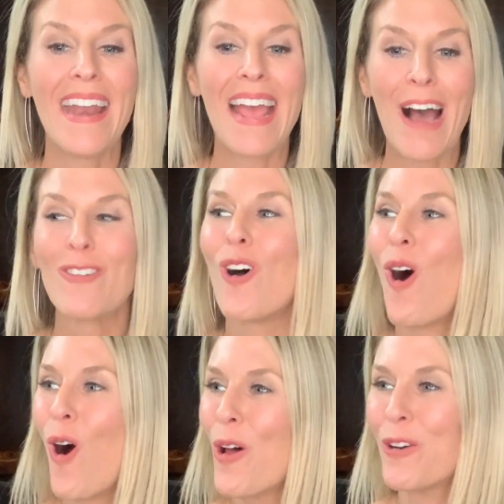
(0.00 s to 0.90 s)
and how to
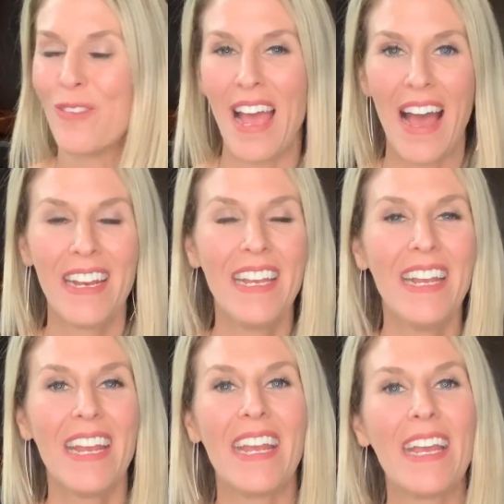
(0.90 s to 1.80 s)
honor that
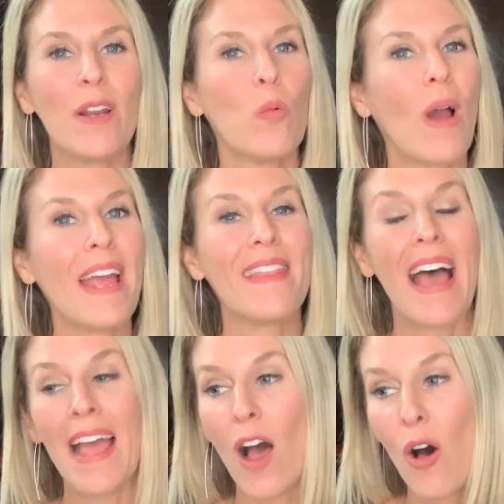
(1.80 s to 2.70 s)
in a way
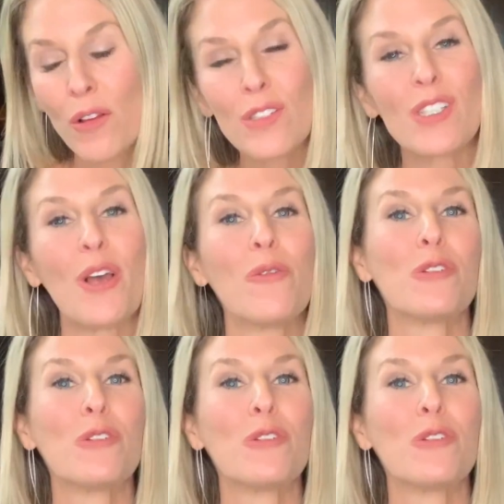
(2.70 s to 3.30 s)
that also